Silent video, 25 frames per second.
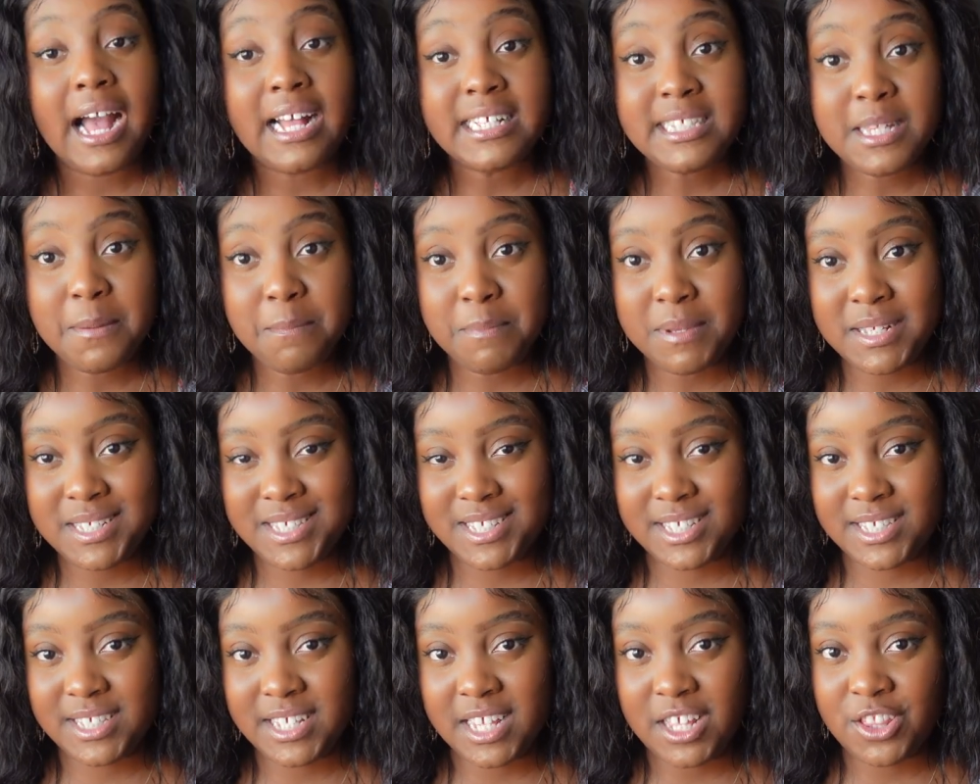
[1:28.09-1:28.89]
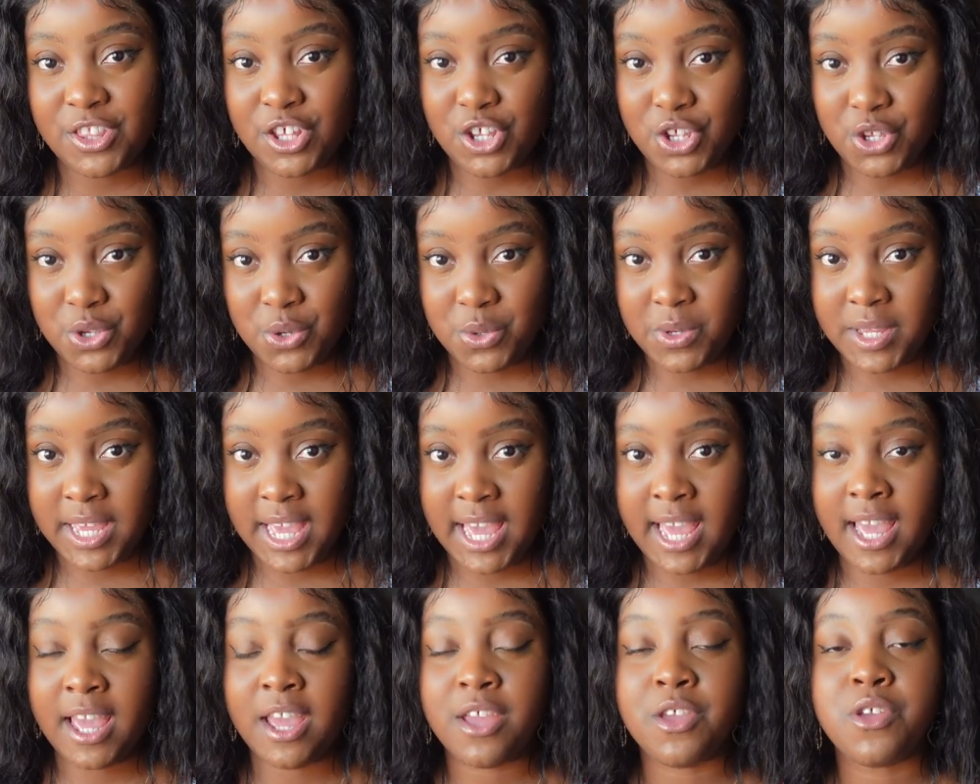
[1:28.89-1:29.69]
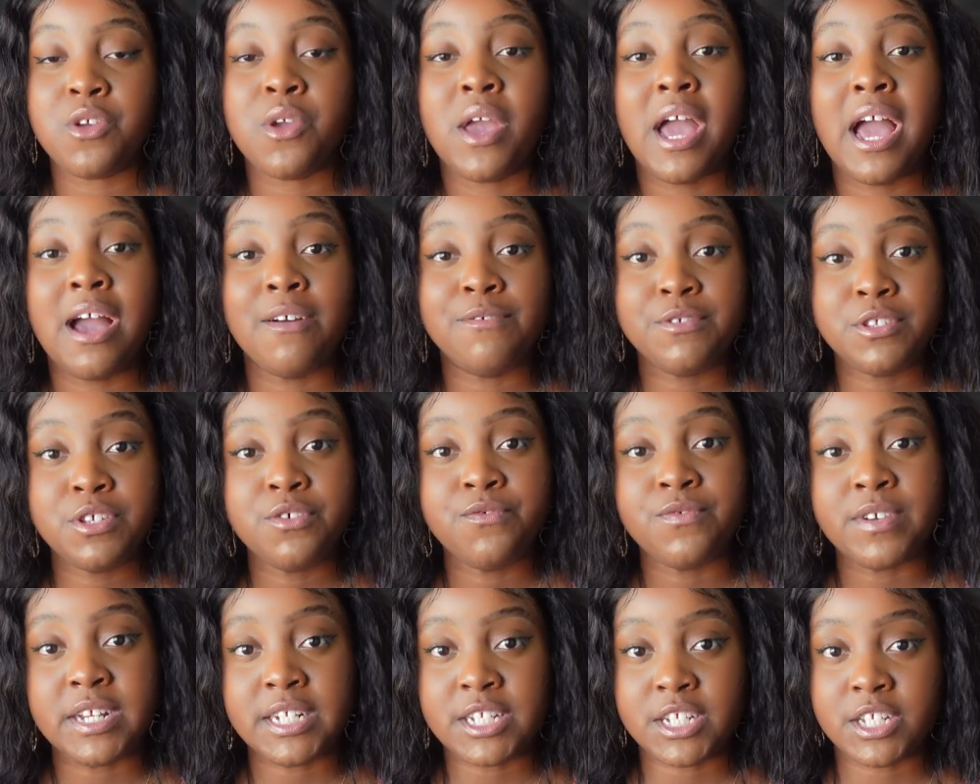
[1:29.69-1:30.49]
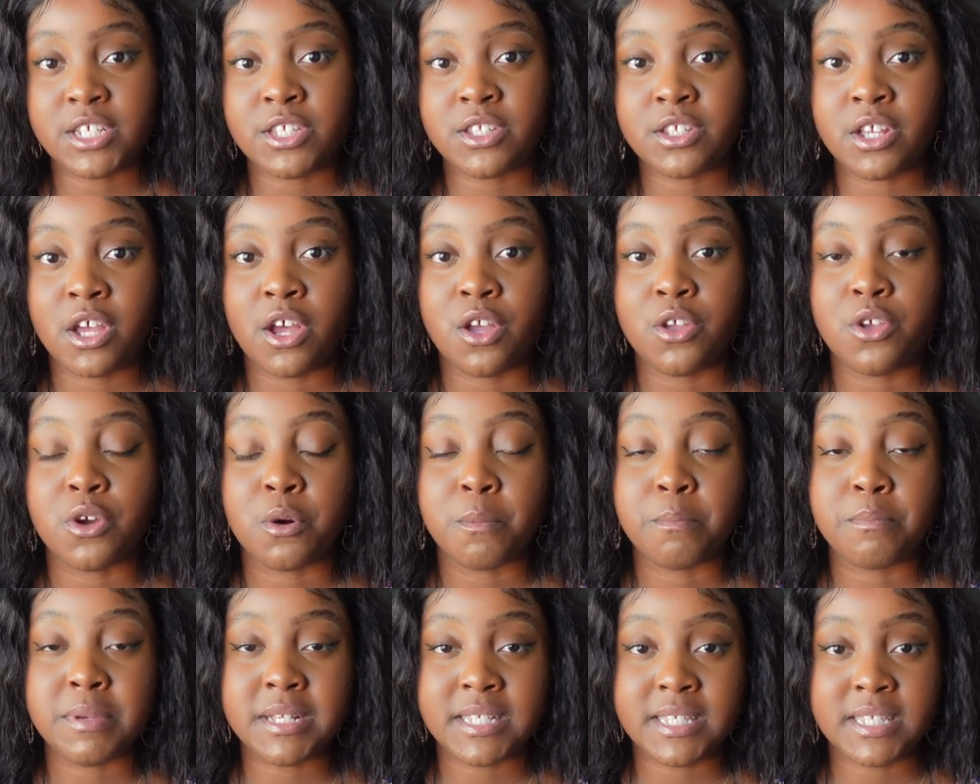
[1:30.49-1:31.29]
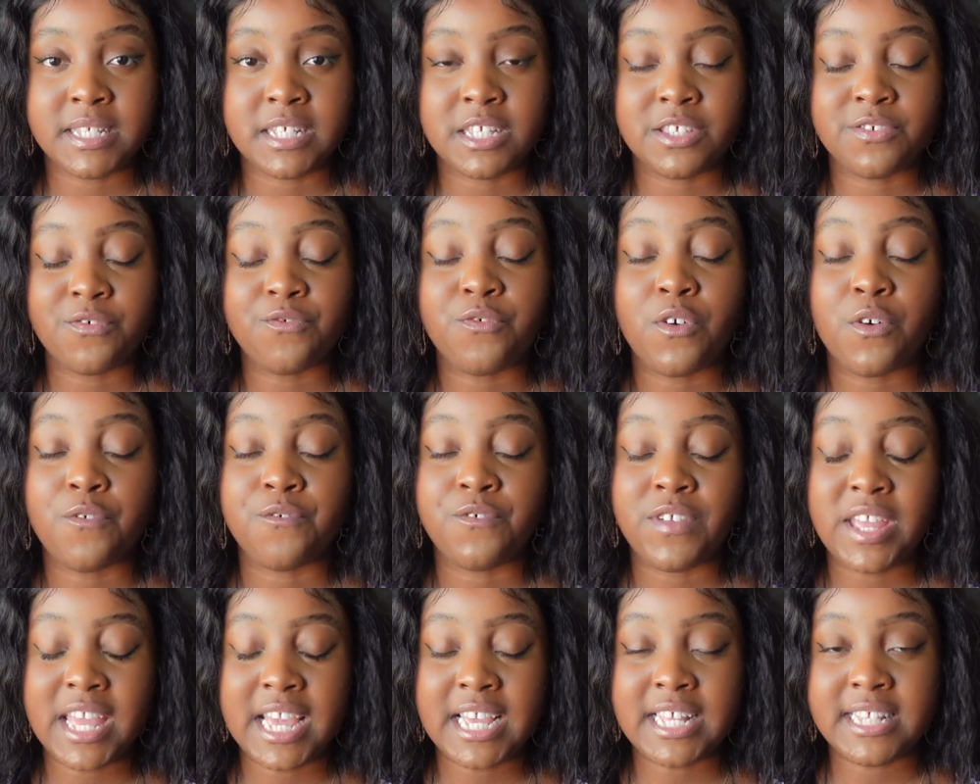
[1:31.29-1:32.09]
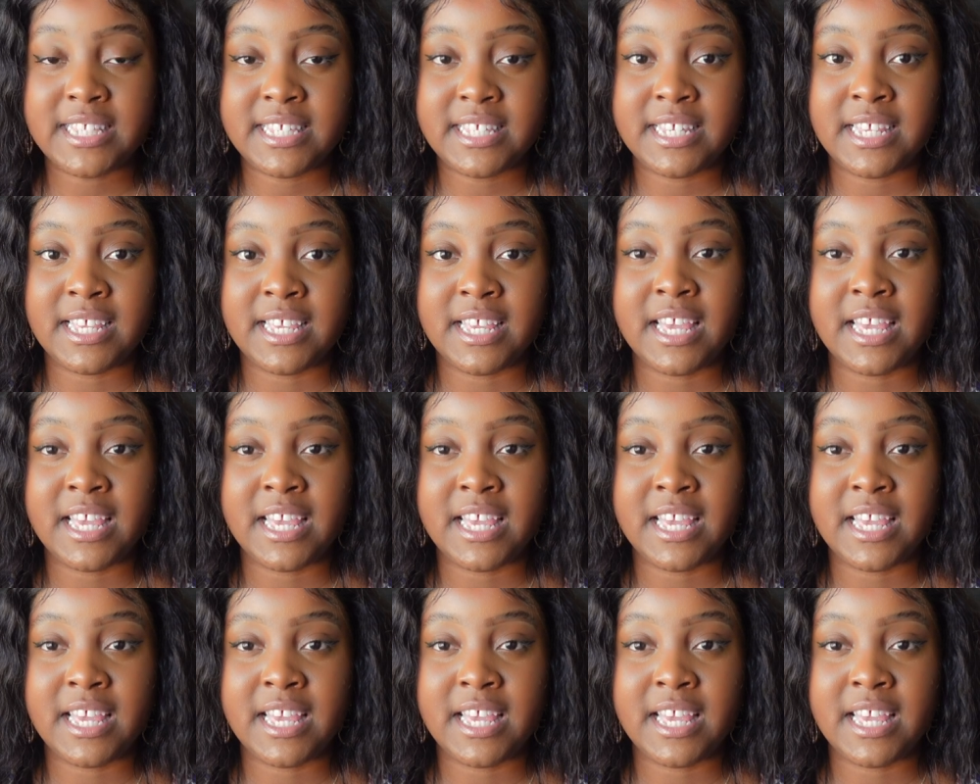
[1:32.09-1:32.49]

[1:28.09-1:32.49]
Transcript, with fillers: As a business in the UK, you have to register your business for VAT